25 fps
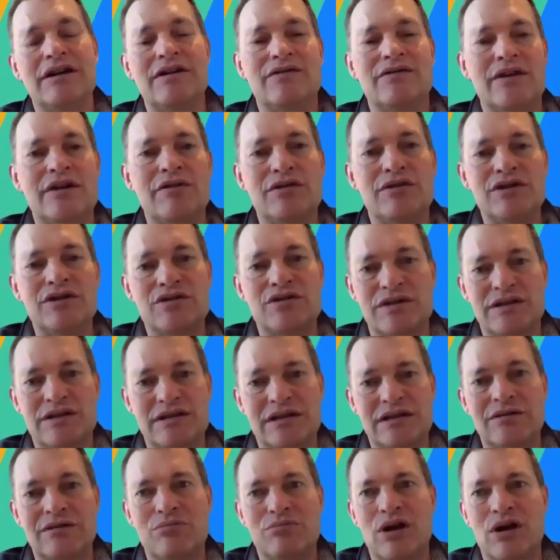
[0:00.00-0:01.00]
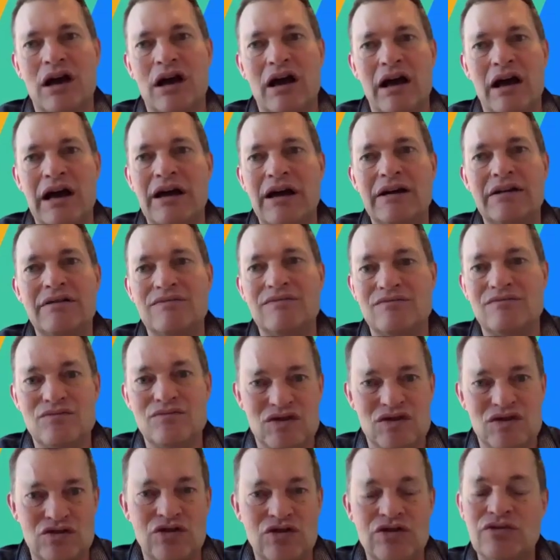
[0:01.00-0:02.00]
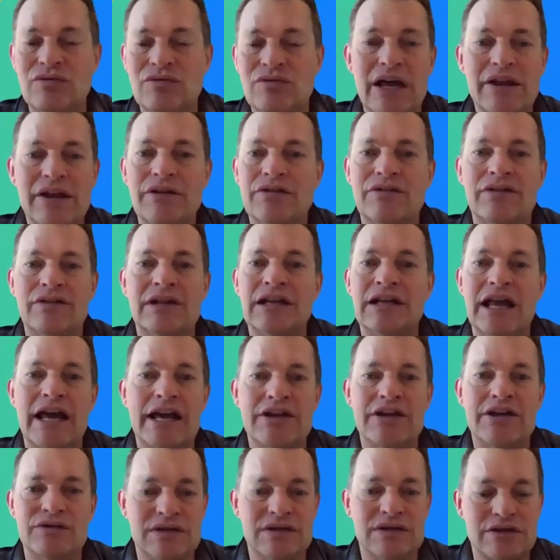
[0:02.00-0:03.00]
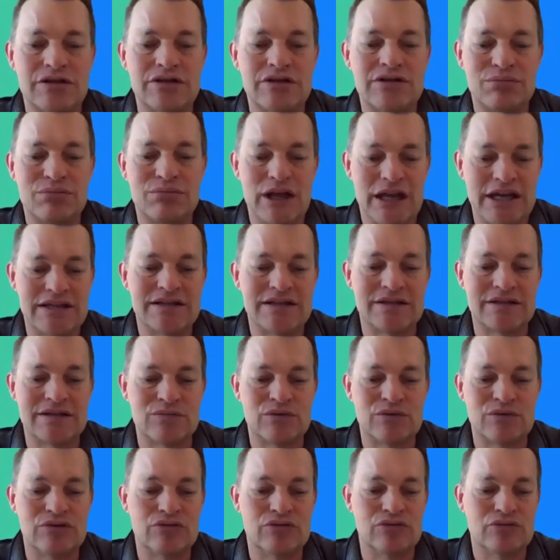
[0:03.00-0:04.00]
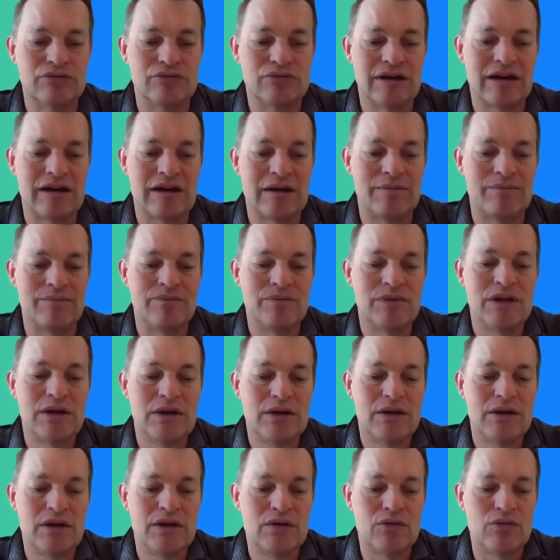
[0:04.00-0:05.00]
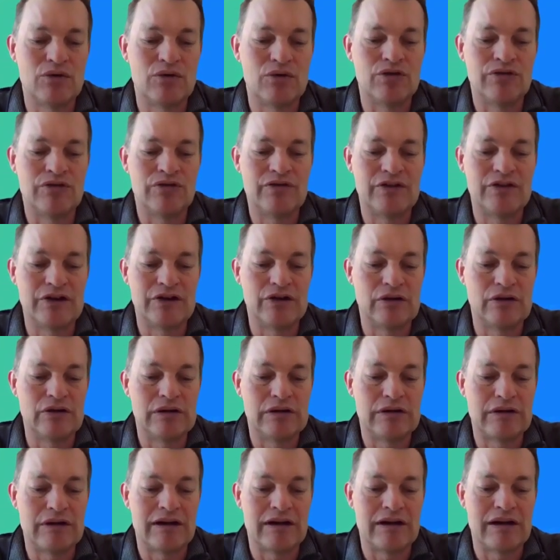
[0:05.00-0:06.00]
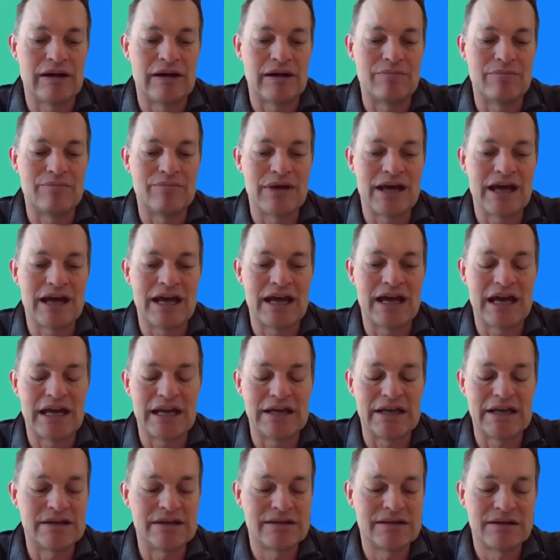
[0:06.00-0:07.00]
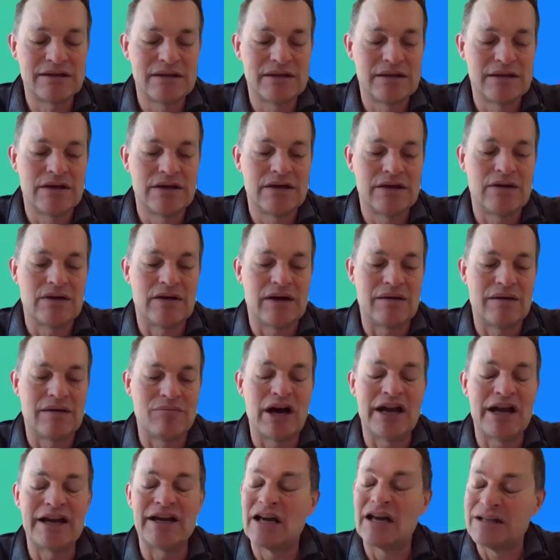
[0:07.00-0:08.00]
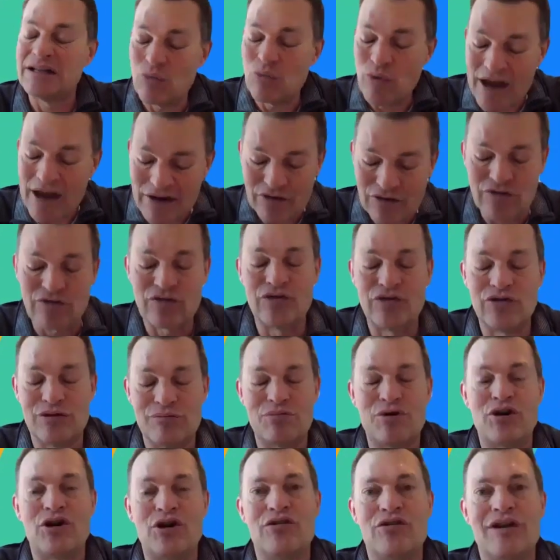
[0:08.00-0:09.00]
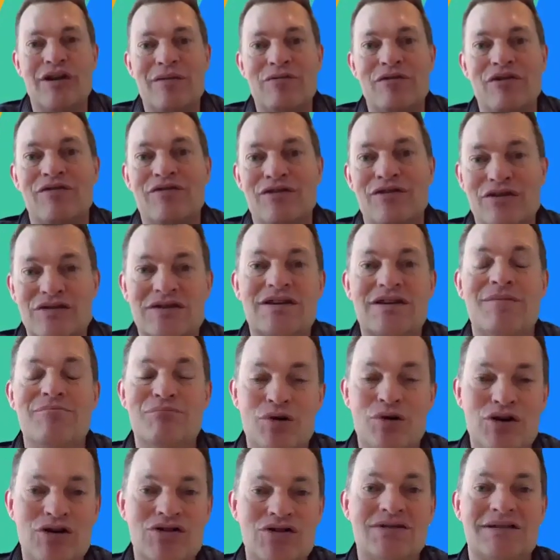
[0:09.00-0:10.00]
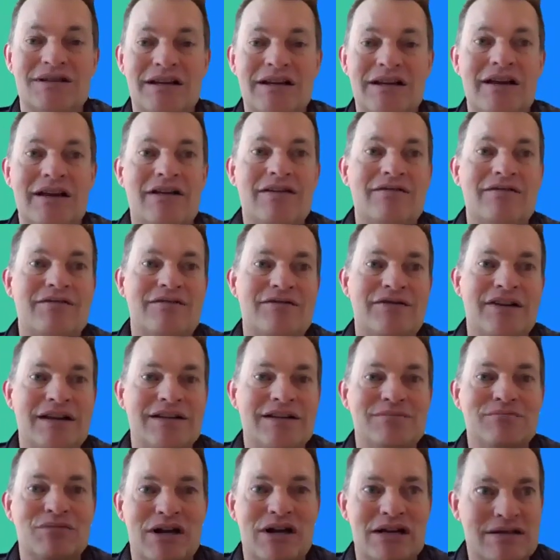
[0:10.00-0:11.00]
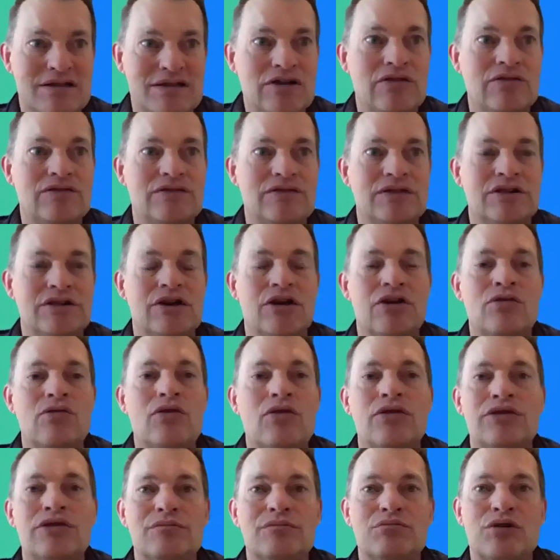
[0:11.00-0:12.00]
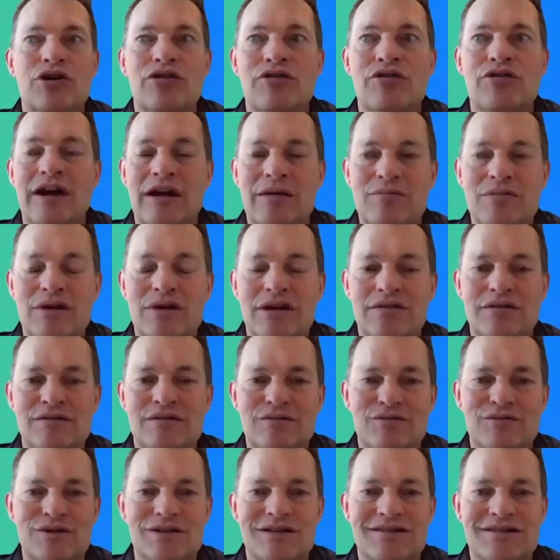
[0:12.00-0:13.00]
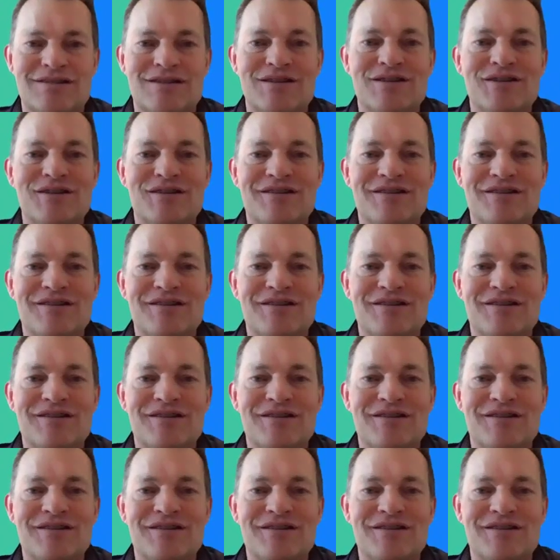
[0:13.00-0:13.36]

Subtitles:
if they're interested, apply sooner rather than later, as those places will fill. And I went through the program the first time personally. I funded myself to go on the program, and it was